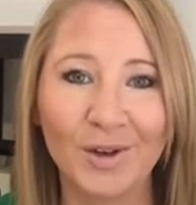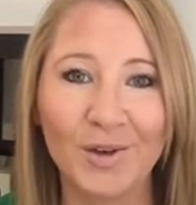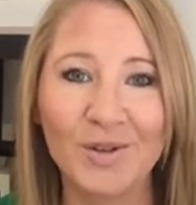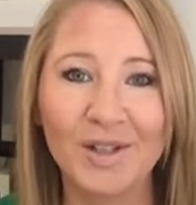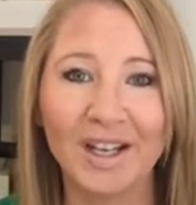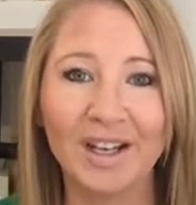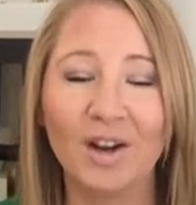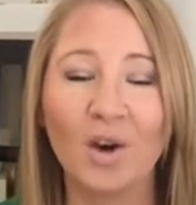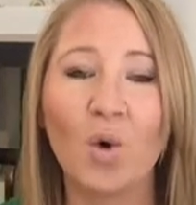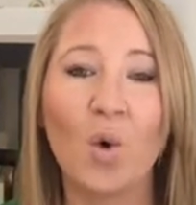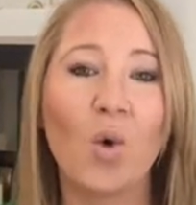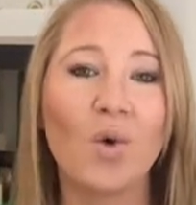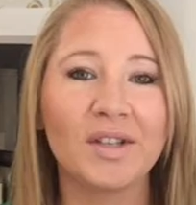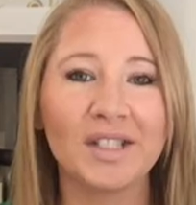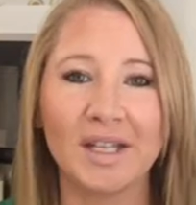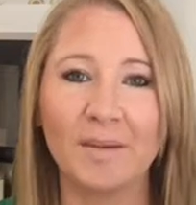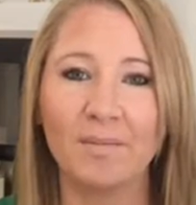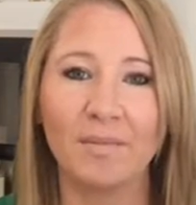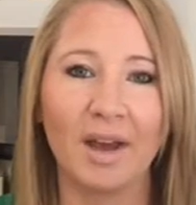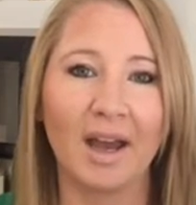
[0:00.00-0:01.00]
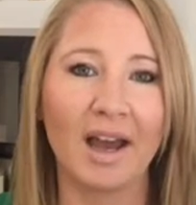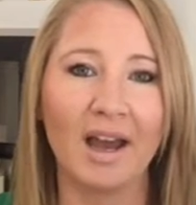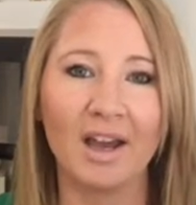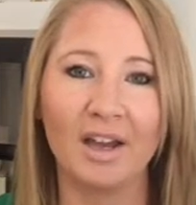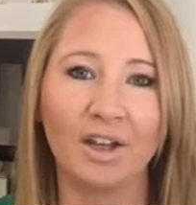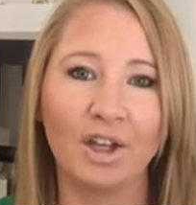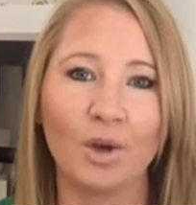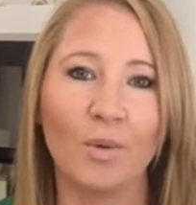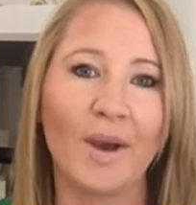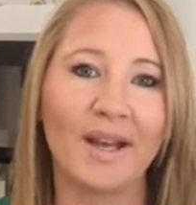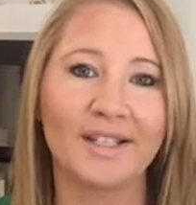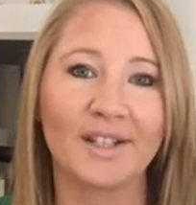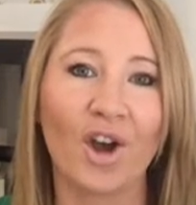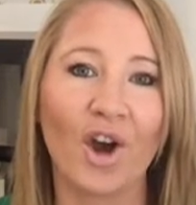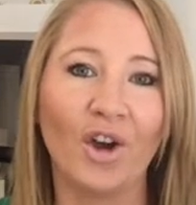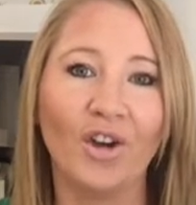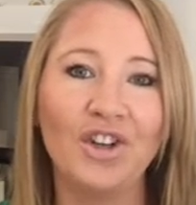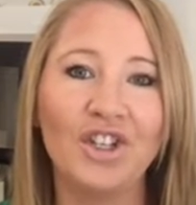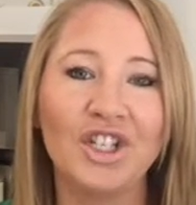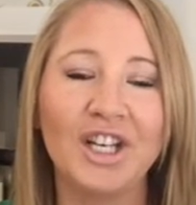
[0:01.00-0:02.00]
who's an awesome US
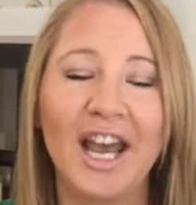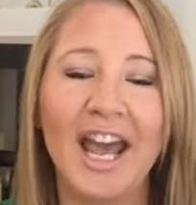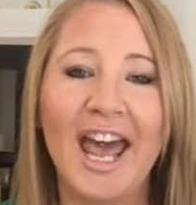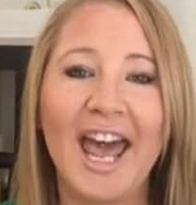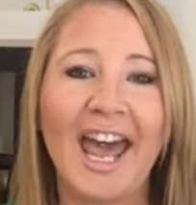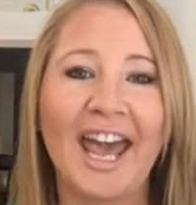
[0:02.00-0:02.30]
coach,